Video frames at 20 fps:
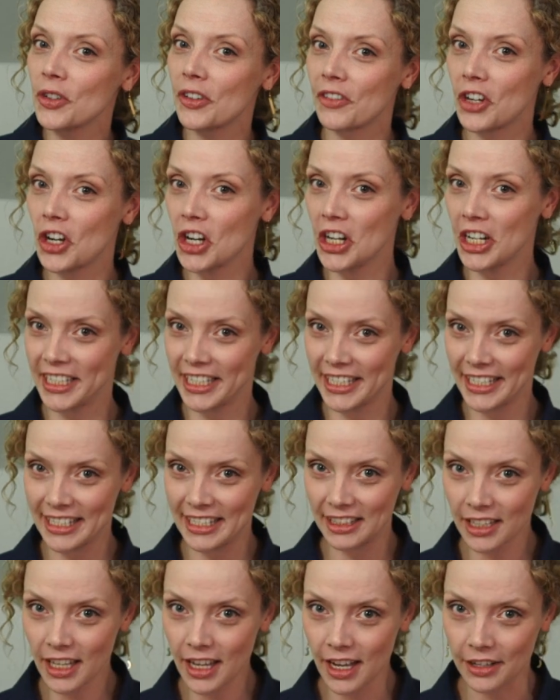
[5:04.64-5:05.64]
of God is
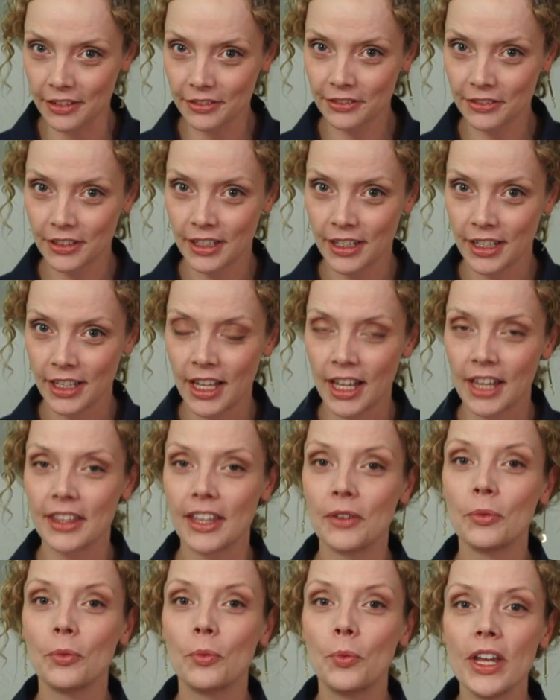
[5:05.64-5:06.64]
love,
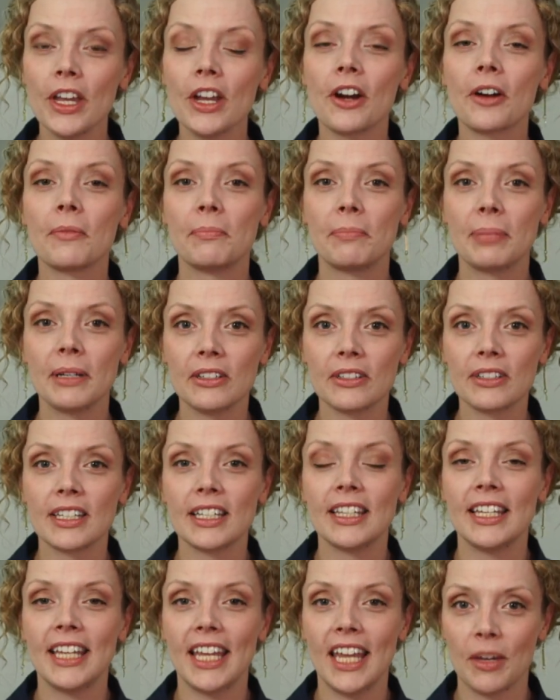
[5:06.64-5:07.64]
then we are built
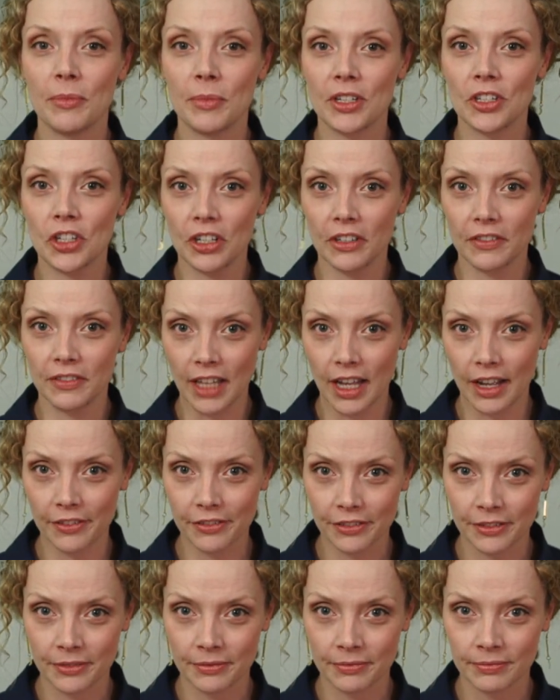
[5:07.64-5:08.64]
in the image of
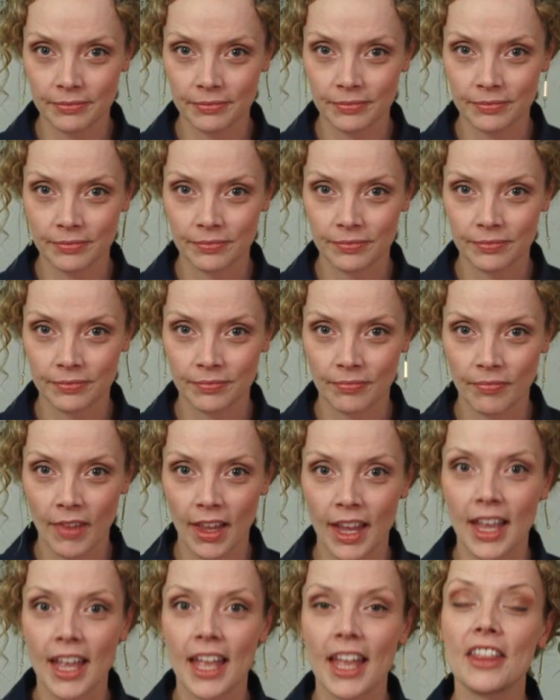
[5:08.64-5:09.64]
love.
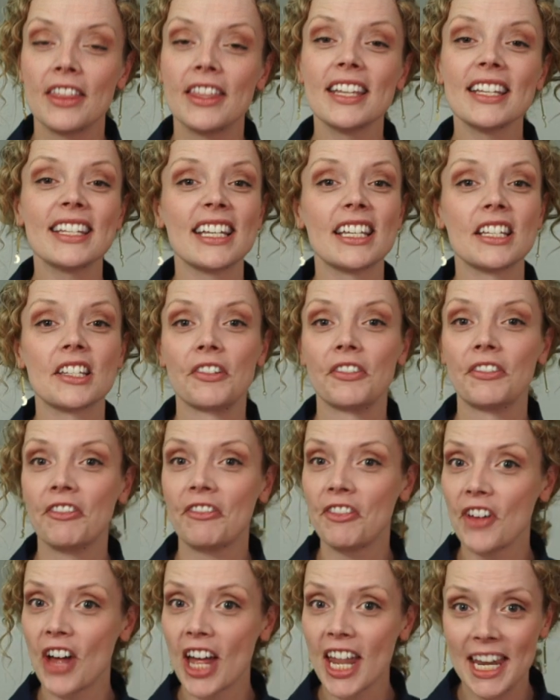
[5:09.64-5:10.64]
This is
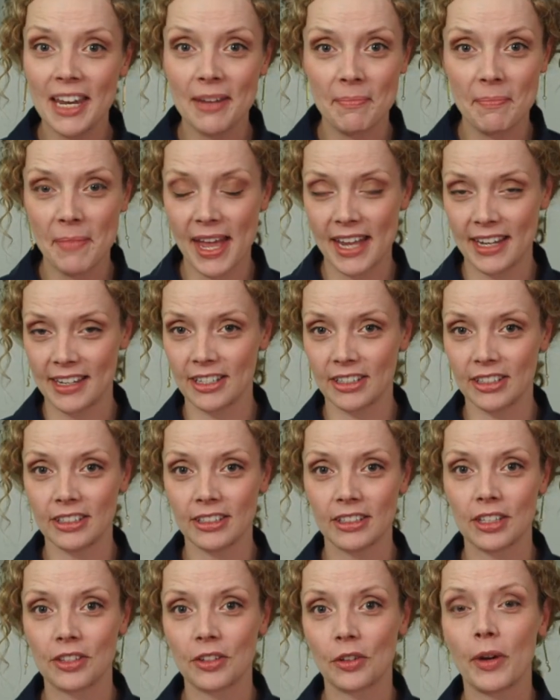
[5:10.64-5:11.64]
fundamental
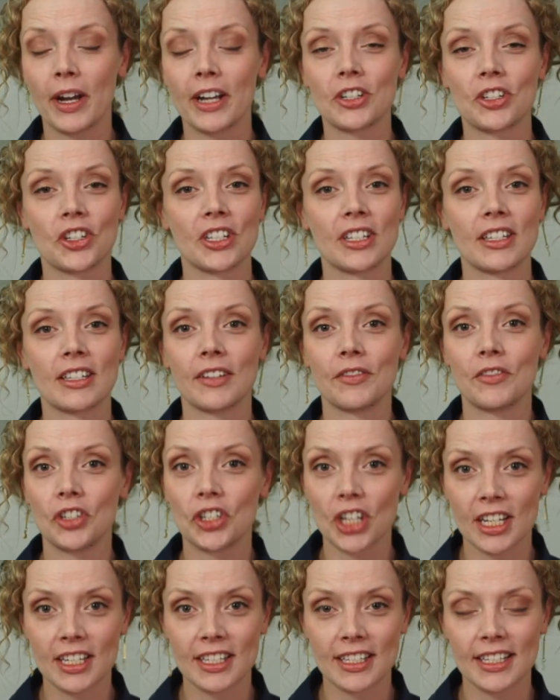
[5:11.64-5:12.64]
to the questions of
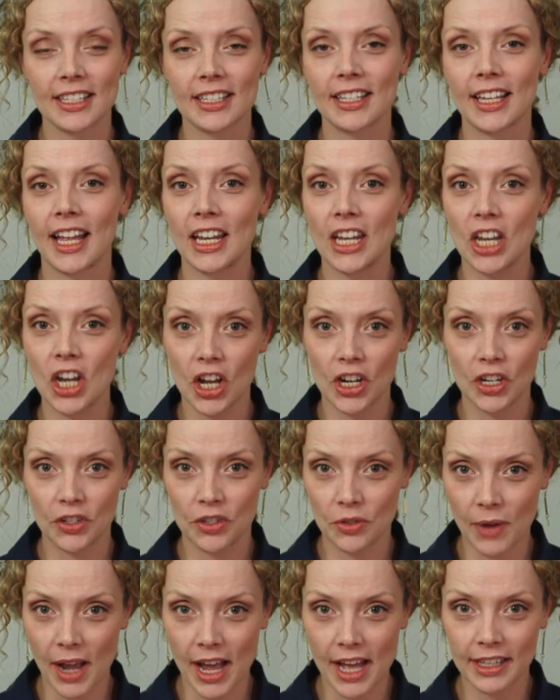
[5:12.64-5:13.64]
justice and
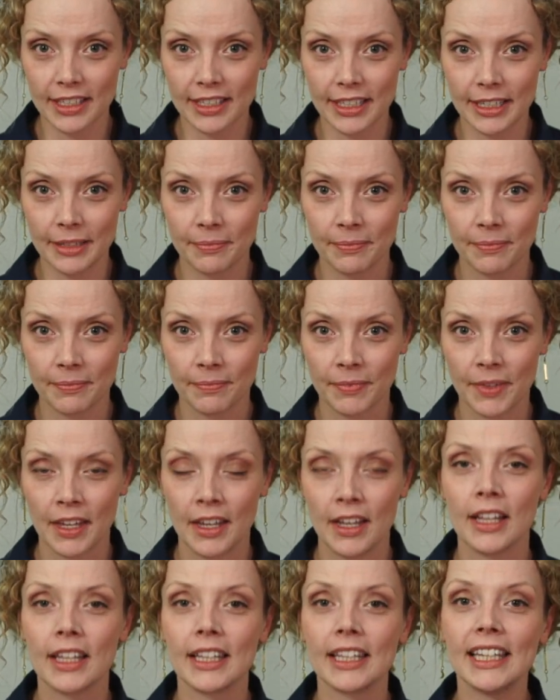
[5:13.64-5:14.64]
non-duality.
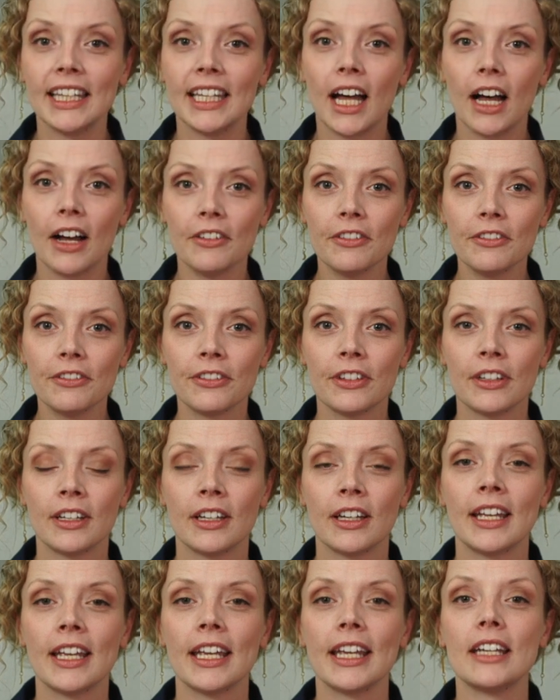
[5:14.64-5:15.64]
Love
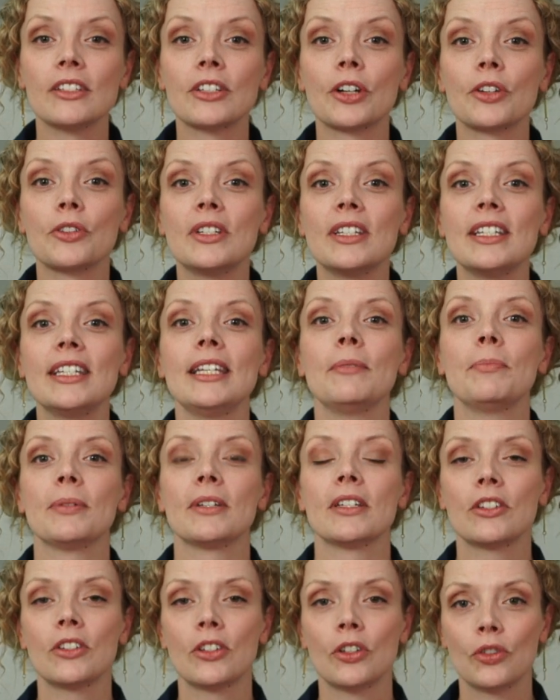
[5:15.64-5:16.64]
is our
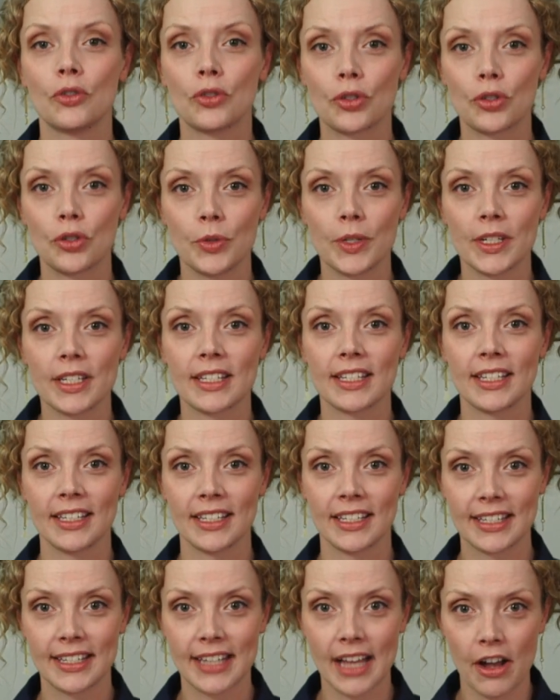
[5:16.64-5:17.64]
deepest, truest
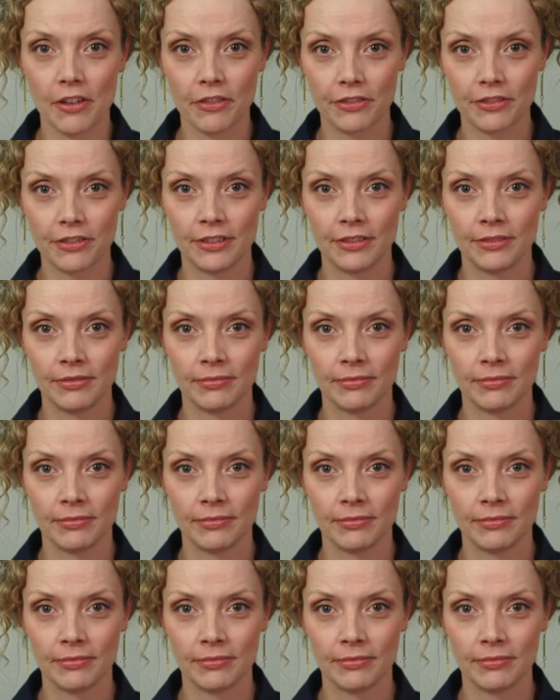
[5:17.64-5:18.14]
self.